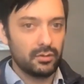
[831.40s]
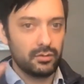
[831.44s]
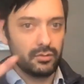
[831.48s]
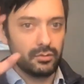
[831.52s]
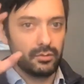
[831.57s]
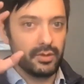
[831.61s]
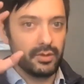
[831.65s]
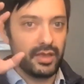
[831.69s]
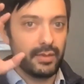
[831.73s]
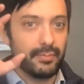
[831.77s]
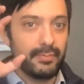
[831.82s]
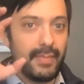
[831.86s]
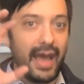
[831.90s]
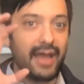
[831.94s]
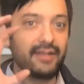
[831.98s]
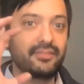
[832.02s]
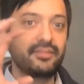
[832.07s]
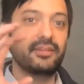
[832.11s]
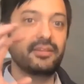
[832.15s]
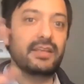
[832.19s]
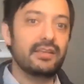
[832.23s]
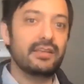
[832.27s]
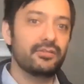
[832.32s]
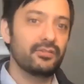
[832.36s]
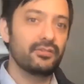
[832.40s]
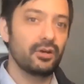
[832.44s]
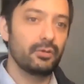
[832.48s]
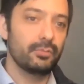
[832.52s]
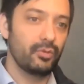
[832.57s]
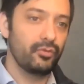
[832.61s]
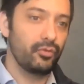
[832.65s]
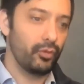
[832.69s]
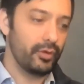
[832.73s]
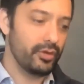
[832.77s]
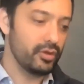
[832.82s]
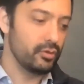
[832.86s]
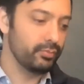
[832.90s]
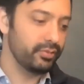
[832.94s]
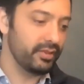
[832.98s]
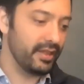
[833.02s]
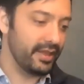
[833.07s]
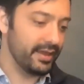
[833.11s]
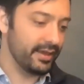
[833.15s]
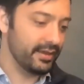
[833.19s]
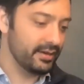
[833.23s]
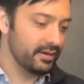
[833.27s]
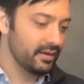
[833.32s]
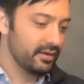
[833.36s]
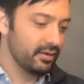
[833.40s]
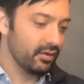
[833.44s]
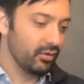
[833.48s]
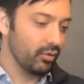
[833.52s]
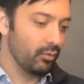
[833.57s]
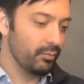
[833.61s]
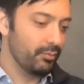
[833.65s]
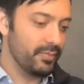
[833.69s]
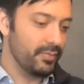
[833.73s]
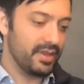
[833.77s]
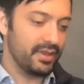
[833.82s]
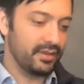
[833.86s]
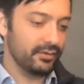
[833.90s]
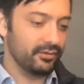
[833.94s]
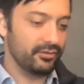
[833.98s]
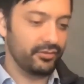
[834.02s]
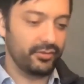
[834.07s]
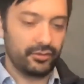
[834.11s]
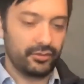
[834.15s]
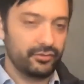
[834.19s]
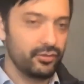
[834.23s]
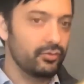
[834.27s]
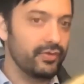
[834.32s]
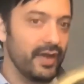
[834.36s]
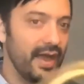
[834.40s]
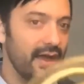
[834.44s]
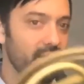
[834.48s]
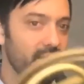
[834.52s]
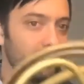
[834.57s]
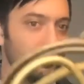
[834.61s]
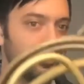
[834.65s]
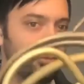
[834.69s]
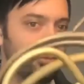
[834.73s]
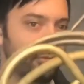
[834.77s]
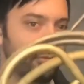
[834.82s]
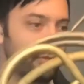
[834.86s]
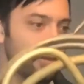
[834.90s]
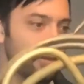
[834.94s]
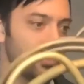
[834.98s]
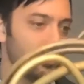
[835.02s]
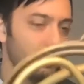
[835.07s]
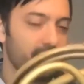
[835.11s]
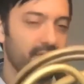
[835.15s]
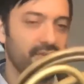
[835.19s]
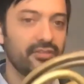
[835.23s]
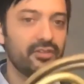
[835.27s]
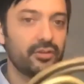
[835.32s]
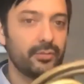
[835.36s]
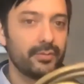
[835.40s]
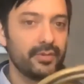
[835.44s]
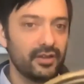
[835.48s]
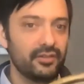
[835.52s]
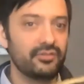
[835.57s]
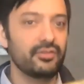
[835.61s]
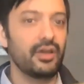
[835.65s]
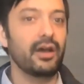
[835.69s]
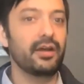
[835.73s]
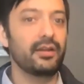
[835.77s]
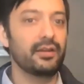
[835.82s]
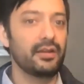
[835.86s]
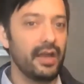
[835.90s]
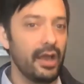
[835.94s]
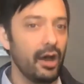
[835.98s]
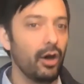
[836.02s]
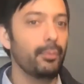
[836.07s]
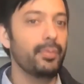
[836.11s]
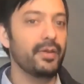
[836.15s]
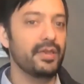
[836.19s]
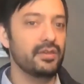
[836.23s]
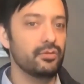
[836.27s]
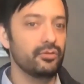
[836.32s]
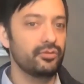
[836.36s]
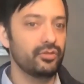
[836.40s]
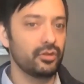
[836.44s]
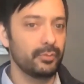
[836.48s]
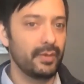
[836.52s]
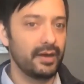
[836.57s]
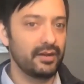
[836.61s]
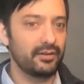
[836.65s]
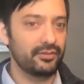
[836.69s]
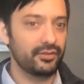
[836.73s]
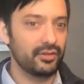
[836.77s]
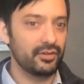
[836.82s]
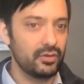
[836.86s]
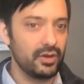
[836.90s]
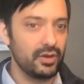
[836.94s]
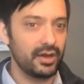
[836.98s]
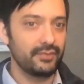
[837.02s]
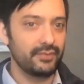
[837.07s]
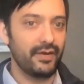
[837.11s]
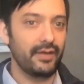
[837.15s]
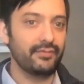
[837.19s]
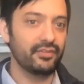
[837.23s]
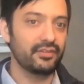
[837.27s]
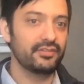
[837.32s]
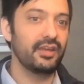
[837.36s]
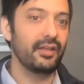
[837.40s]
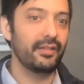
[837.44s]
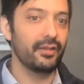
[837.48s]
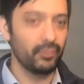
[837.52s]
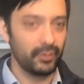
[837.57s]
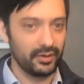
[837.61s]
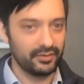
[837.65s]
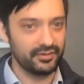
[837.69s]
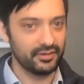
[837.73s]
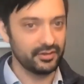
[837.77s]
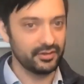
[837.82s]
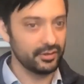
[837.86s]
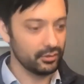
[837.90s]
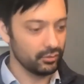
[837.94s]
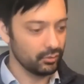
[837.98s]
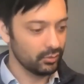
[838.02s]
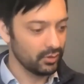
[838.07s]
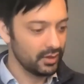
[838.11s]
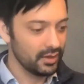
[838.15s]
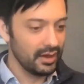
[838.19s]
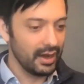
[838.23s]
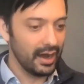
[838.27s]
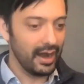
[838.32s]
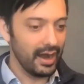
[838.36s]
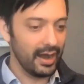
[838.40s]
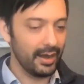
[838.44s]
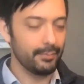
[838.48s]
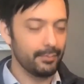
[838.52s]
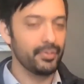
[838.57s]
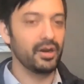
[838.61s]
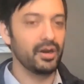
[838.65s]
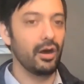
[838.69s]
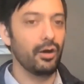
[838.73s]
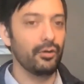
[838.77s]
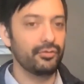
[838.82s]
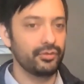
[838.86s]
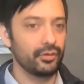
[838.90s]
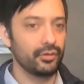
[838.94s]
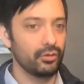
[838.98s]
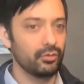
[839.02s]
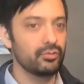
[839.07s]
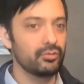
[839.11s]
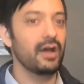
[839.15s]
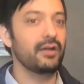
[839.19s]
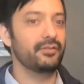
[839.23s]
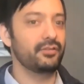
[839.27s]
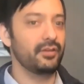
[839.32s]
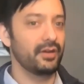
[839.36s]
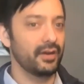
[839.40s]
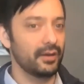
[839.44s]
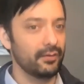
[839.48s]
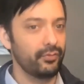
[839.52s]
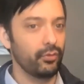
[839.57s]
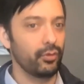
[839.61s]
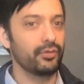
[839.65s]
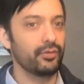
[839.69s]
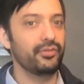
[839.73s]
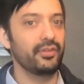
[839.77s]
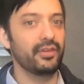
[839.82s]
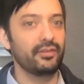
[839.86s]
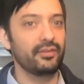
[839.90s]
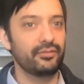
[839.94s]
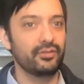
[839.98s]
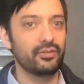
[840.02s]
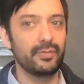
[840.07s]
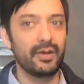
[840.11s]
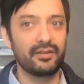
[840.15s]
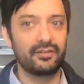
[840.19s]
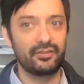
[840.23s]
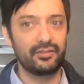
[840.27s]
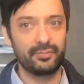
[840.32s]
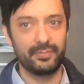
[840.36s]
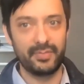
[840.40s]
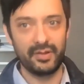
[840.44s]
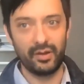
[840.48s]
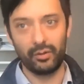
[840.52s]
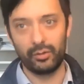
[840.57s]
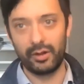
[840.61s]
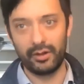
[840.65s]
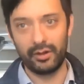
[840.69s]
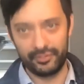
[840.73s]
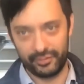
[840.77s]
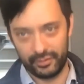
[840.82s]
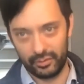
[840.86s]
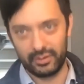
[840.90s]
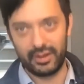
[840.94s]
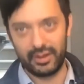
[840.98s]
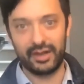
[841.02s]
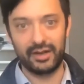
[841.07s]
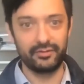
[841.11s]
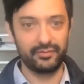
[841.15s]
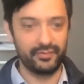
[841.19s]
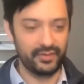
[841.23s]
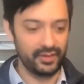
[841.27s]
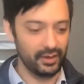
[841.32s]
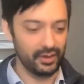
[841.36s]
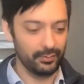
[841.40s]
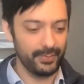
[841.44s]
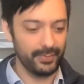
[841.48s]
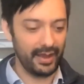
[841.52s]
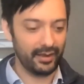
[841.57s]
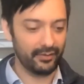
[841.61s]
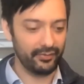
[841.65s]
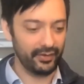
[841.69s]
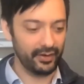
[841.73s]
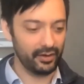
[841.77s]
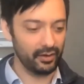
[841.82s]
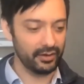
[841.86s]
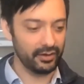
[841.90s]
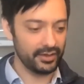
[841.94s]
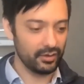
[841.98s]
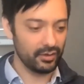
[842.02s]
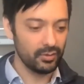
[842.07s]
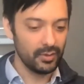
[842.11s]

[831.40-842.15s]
imagine each note before you play it, because there's no vowels. You know, this instrument is not helping you so much. You kind of have to tell it what to do, but also not try to force things too much, or else it'll kind of, you know, backfire on you.